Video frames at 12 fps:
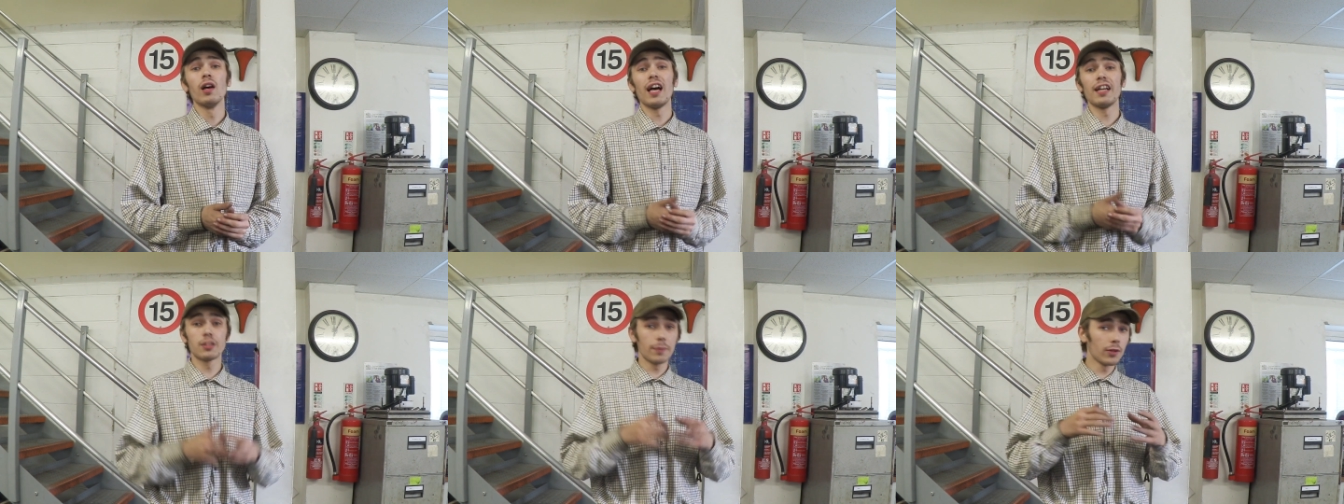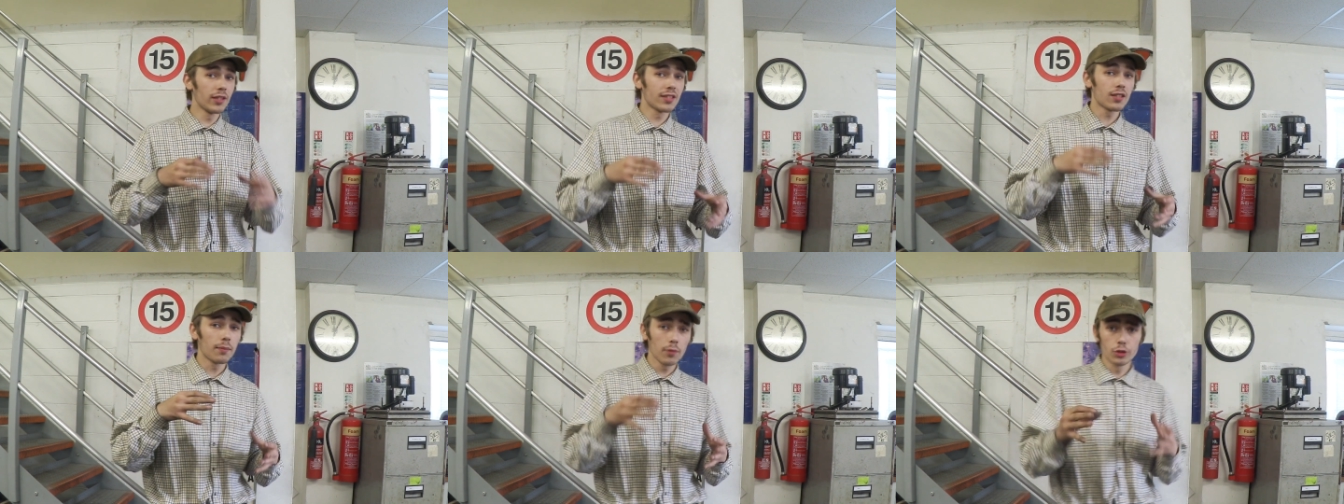And to be
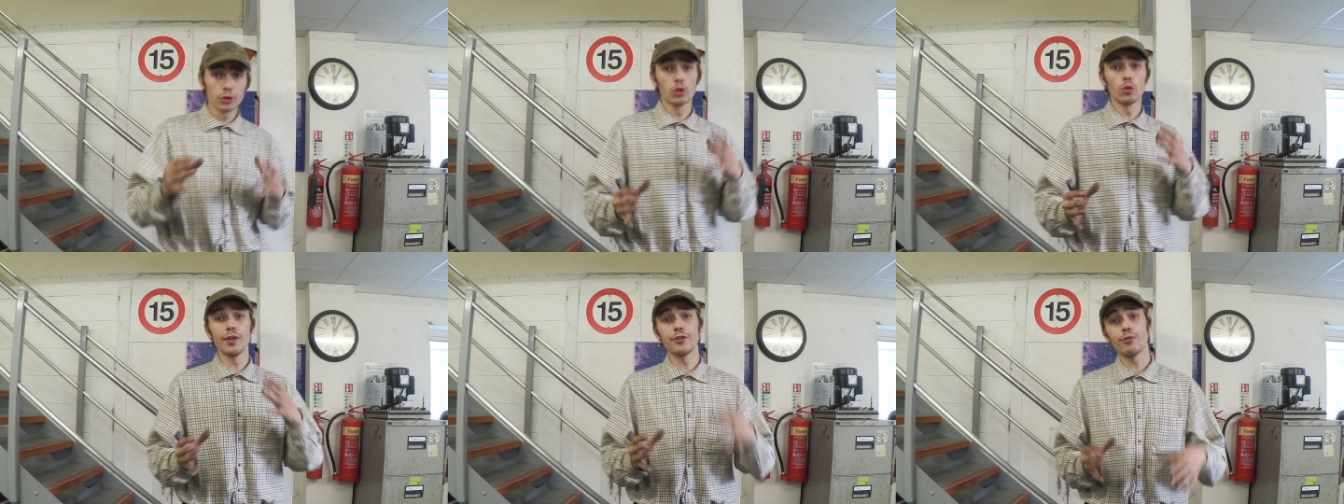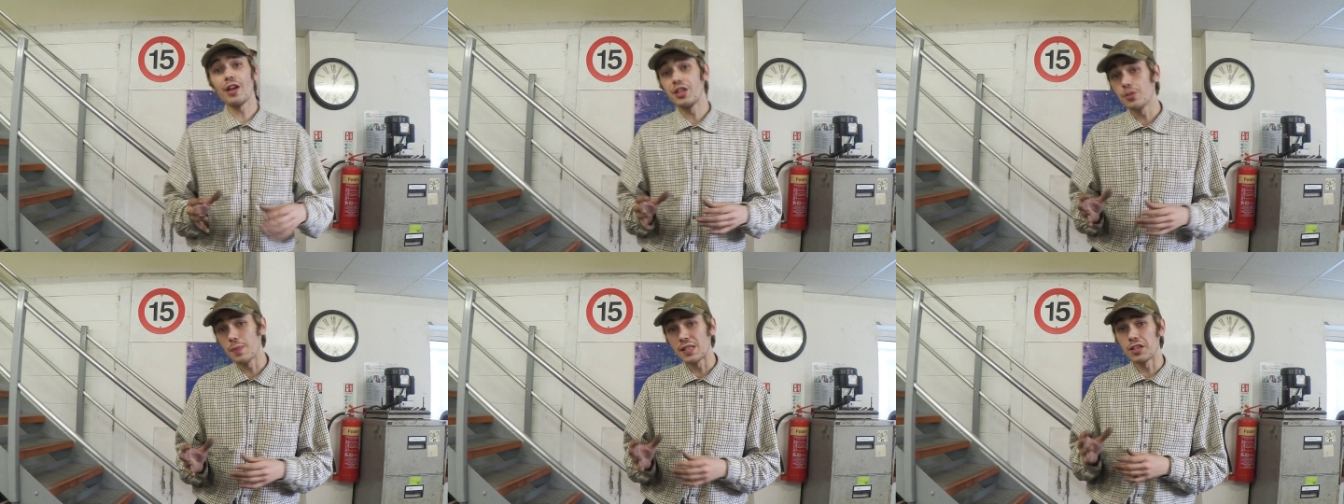honest, I'm not sure which
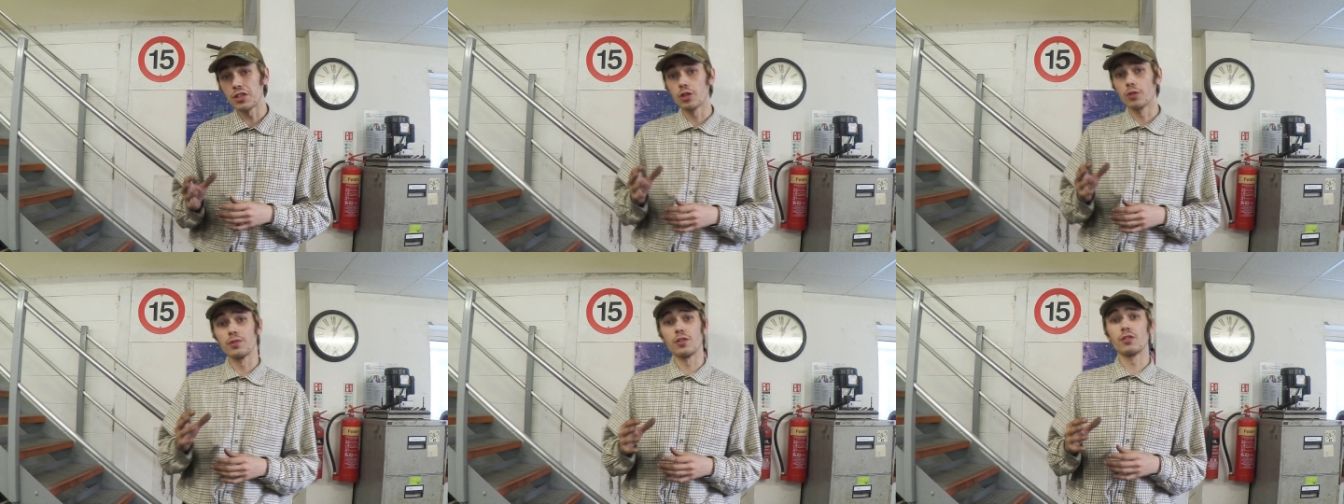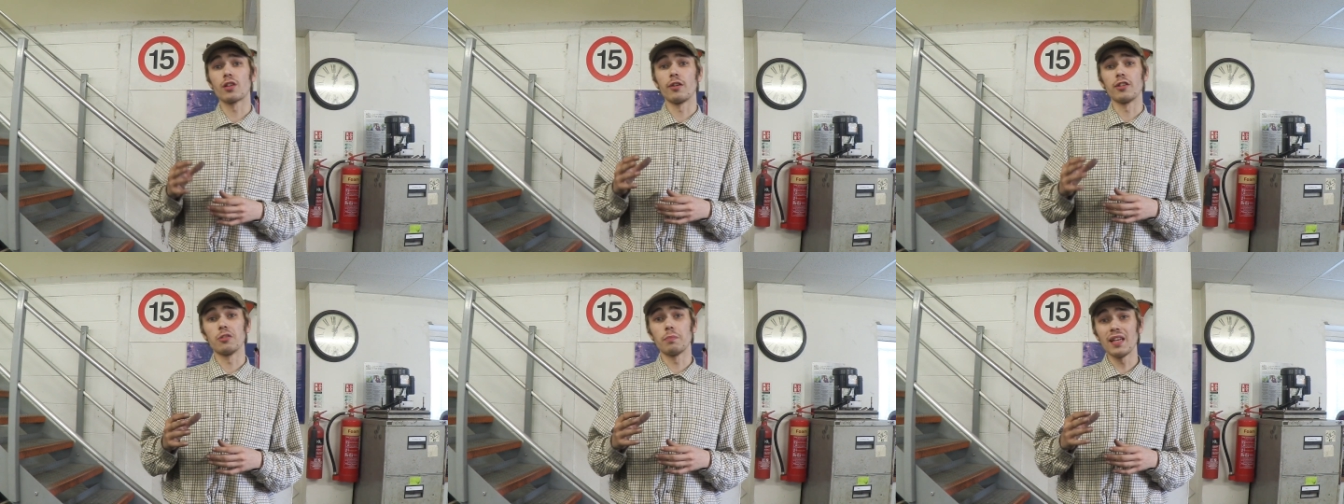range the potentiometer is
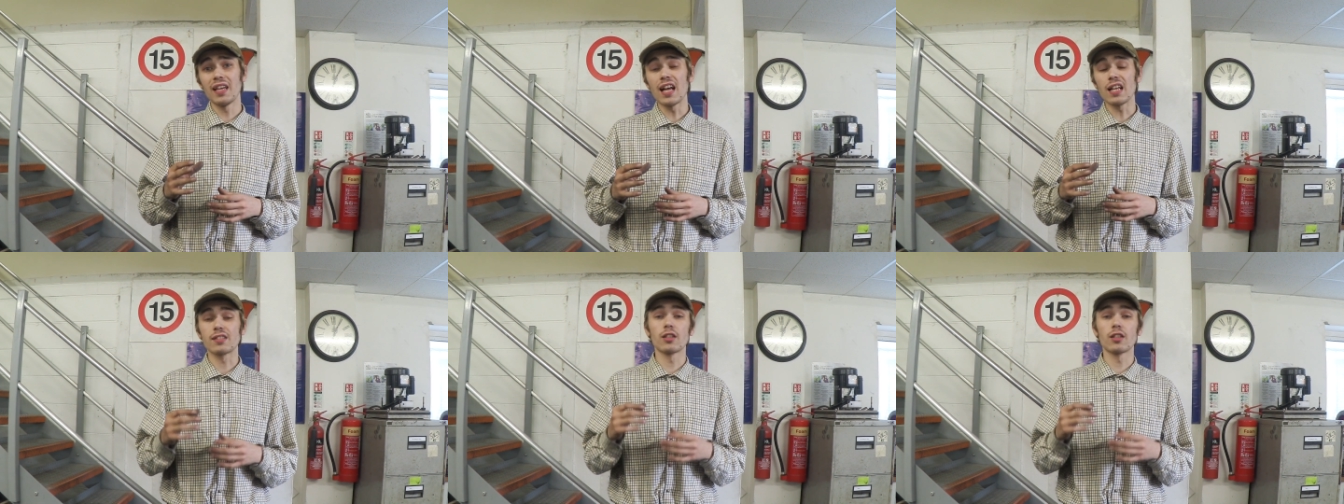going to be at,